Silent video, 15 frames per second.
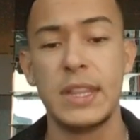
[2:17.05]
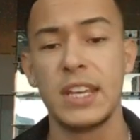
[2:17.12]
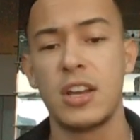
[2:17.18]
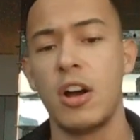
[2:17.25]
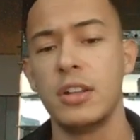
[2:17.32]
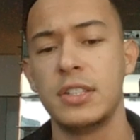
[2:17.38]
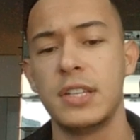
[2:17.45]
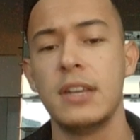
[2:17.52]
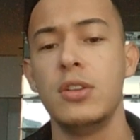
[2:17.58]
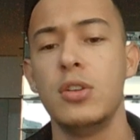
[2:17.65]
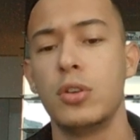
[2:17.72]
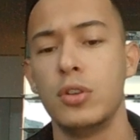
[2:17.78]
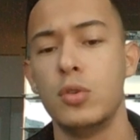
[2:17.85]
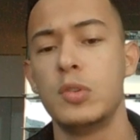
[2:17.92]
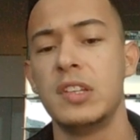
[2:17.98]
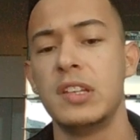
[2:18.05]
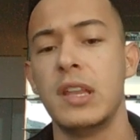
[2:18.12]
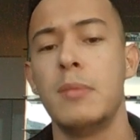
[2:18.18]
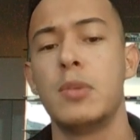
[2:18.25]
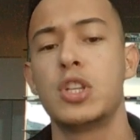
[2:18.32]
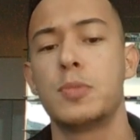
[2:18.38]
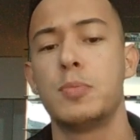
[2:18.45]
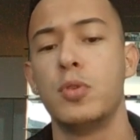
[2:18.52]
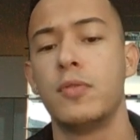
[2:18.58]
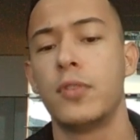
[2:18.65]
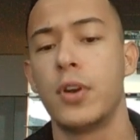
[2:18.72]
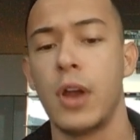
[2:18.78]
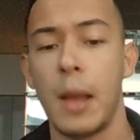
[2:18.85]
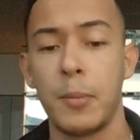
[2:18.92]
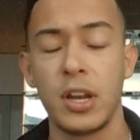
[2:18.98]
With the content, you can use an image
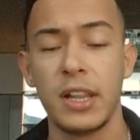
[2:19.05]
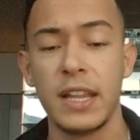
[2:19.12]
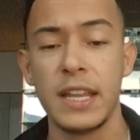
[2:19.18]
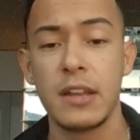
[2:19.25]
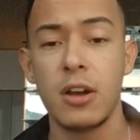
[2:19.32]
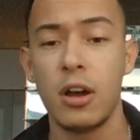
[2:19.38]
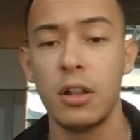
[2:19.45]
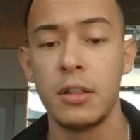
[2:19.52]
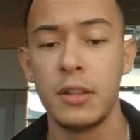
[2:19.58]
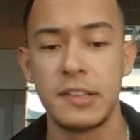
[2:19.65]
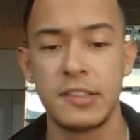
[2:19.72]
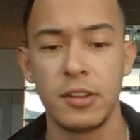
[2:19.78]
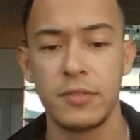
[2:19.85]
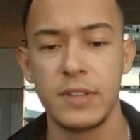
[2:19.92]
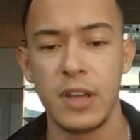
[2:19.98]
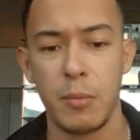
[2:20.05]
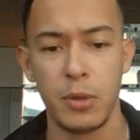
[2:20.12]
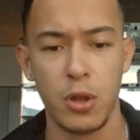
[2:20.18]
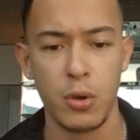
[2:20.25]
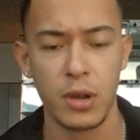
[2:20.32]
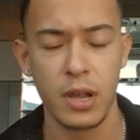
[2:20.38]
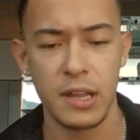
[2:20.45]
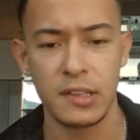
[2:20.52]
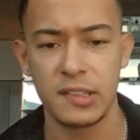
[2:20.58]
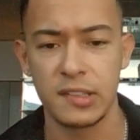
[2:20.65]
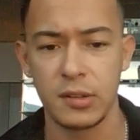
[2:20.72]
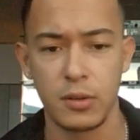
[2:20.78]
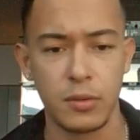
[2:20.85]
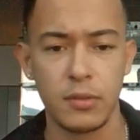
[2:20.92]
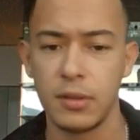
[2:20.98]
spoofer. I'm going to link all of this stuff down below,
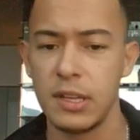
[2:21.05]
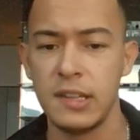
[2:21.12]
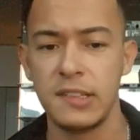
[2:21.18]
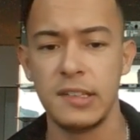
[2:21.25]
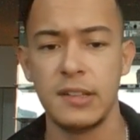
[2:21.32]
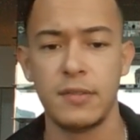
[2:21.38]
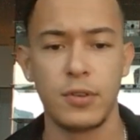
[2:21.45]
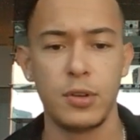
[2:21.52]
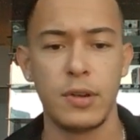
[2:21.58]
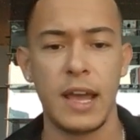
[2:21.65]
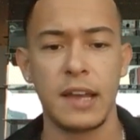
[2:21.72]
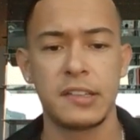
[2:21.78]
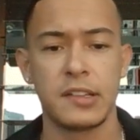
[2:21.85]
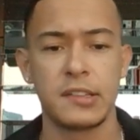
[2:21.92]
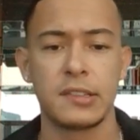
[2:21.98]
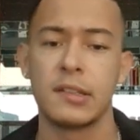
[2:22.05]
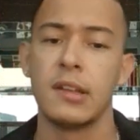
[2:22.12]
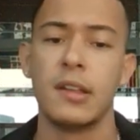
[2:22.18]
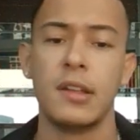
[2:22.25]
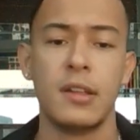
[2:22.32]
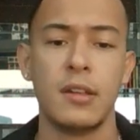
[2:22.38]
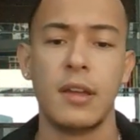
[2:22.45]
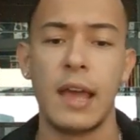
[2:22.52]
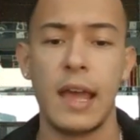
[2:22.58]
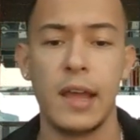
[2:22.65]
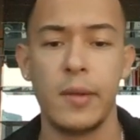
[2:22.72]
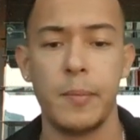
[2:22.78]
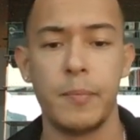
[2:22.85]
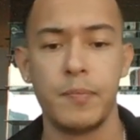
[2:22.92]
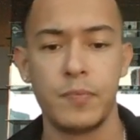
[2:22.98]
guys, so easy for you to access.
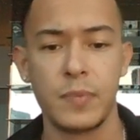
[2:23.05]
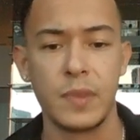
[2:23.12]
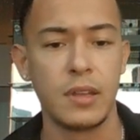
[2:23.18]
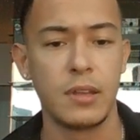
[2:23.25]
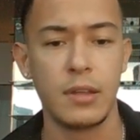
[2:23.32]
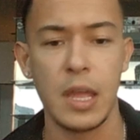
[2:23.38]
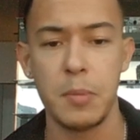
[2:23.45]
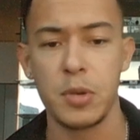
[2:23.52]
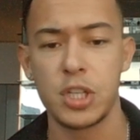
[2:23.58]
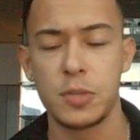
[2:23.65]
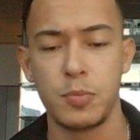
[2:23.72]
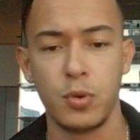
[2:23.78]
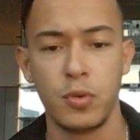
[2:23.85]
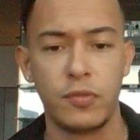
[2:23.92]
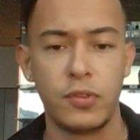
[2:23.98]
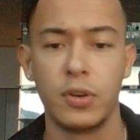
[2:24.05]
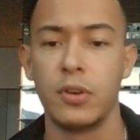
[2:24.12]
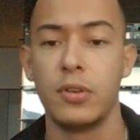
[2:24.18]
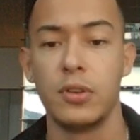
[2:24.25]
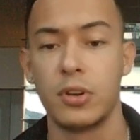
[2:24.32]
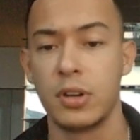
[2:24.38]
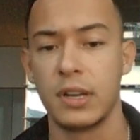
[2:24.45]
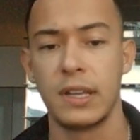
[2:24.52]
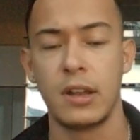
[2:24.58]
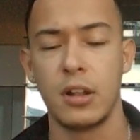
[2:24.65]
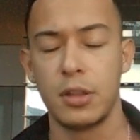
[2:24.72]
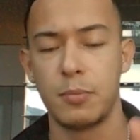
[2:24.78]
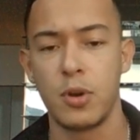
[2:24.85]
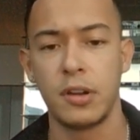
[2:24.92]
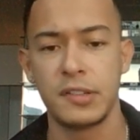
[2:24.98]
Image spoofer, you're going
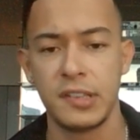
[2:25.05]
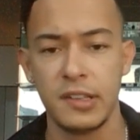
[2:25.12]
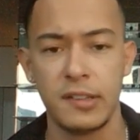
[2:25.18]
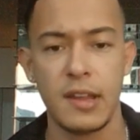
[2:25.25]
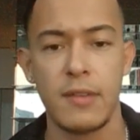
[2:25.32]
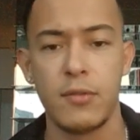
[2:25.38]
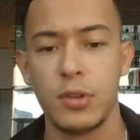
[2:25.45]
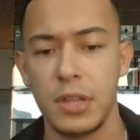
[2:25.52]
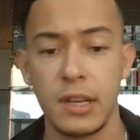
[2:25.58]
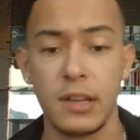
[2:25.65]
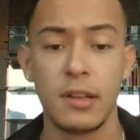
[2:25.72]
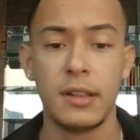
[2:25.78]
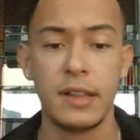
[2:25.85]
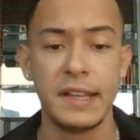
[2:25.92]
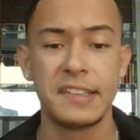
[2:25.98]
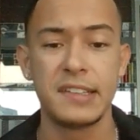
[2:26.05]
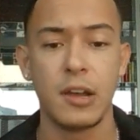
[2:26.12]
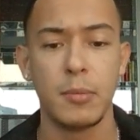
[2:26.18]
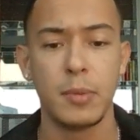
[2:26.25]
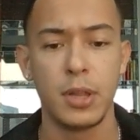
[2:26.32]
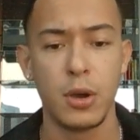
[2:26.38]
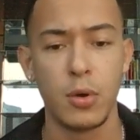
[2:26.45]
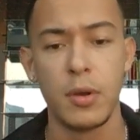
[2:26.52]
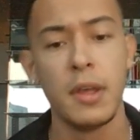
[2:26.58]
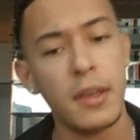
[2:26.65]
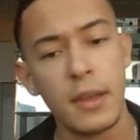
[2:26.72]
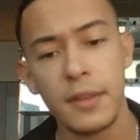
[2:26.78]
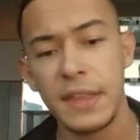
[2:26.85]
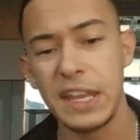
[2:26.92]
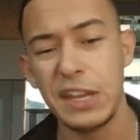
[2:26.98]
to get all the proxies, everything, links down
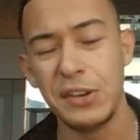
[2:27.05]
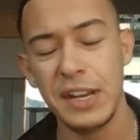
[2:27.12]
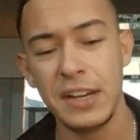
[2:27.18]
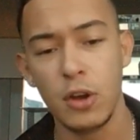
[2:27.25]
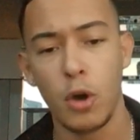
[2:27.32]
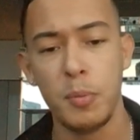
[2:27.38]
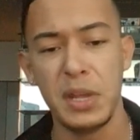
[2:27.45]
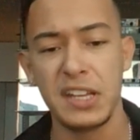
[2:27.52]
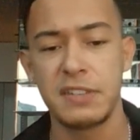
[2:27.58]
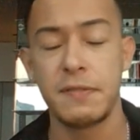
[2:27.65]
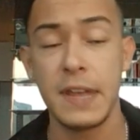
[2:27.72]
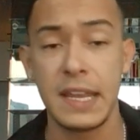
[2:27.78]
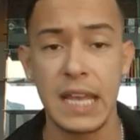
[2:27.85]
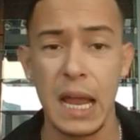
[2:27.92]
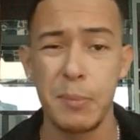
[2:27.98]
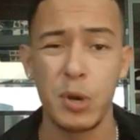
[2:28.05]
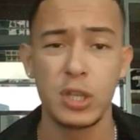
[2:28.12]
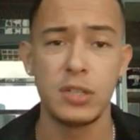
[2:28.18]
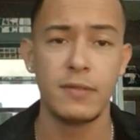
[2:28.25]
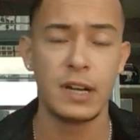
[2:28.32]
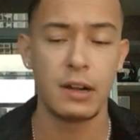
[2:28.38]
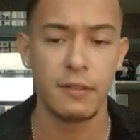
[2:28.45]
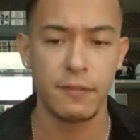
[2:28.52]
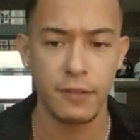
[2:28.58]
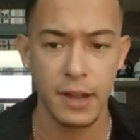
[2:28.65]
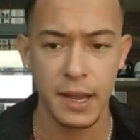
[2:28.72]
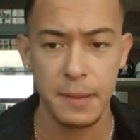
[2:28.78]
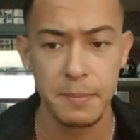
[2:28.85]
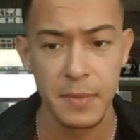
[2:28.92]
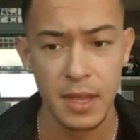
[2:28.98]
below. Then you need OBS fake camera to
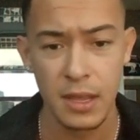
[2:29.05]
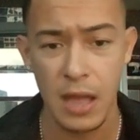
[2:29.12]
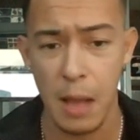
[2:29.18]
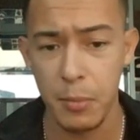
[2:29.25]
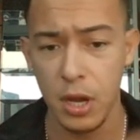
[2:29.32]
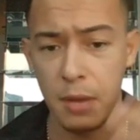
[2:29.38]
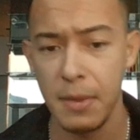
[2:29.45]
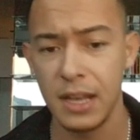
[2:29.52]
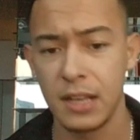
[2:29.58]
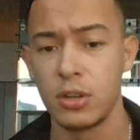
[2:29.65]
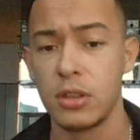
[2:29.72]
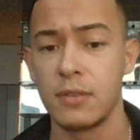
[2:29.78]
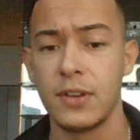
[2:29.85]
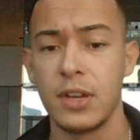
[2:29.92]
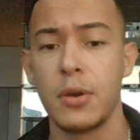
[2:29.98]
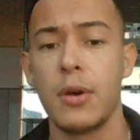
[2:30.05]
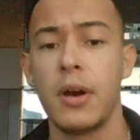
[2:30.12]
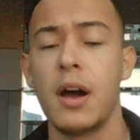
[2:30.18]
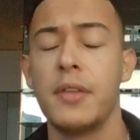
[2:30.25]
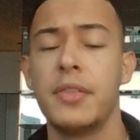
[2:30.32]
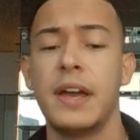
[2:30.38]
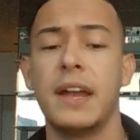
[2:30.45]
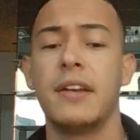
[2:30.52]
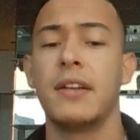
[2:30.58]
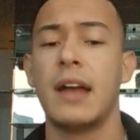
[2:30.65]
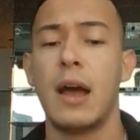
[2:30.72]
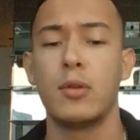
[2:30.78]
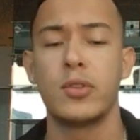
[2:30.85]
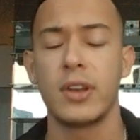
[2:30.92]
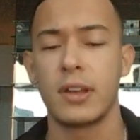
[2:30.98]
verify. I'm going to make another video on
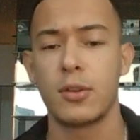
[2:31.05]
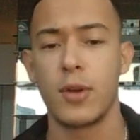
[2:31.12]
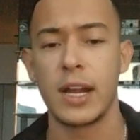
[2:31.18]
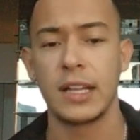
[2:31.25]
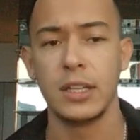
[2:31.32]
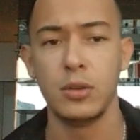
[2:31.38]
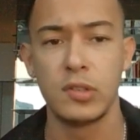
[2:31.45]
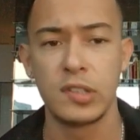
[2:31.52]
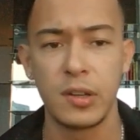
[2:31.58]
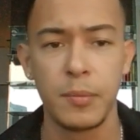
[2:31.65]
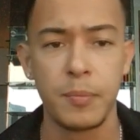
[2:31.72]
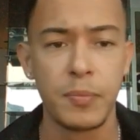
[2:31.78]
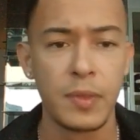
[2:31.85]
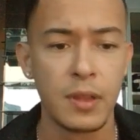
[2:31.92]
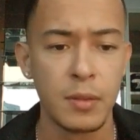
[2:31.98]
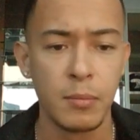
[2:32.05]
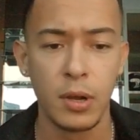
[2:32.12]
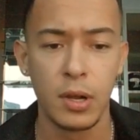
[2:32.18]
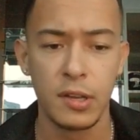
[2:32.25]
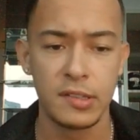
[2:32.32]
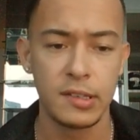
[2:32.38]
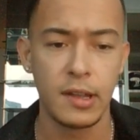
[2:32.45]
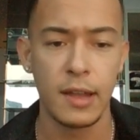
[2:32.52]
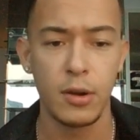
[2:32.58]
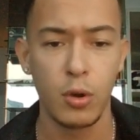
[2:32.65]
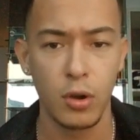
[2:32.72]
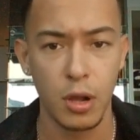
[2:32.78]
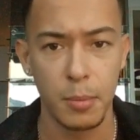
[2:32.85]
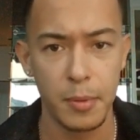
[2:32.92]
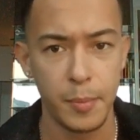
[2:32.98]
that, how to correctly use it, because
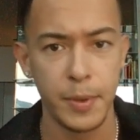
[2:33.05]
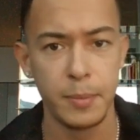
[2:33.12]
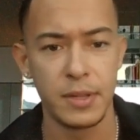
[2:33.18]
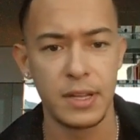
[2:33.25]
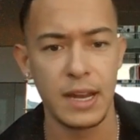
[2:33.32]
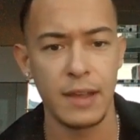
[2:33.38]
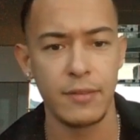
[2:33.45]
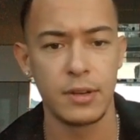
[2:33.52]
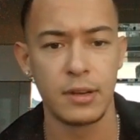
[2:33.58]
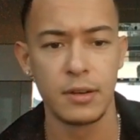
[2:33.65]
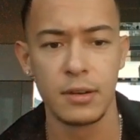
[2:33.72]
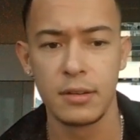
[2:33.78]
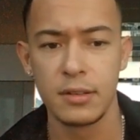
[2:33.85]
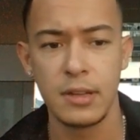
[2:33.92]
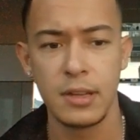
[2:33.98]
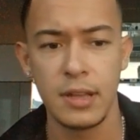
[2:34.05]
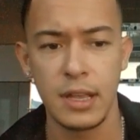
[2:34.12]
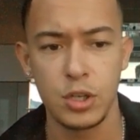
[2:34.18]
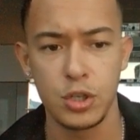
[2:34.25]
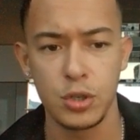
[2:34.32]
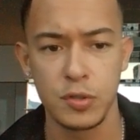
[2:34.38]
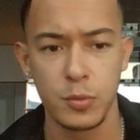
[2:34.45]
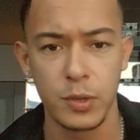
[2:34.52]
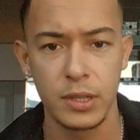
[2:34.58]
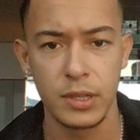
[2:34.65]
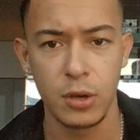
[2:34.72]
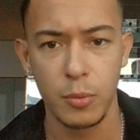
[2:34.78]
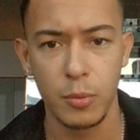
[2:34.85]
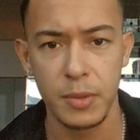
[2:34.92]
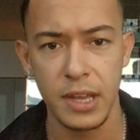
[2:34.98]
I know a couple of people are having issues
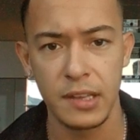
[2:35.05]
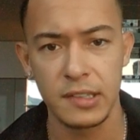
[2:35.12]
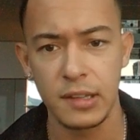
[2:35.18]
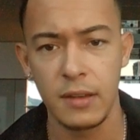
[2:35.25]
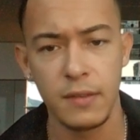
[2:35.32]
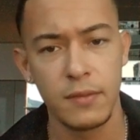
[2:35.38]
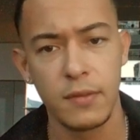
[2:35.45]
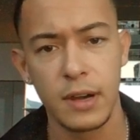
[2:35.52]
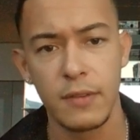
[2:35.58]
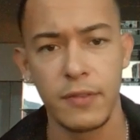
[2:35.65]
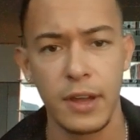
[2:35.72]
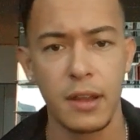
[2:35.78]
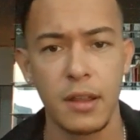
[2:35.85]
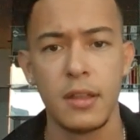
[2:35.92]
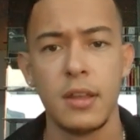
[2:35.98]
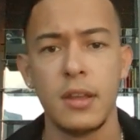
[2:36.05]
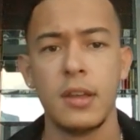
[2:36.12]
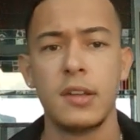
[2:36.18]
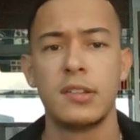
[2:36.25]
with OBS and verify.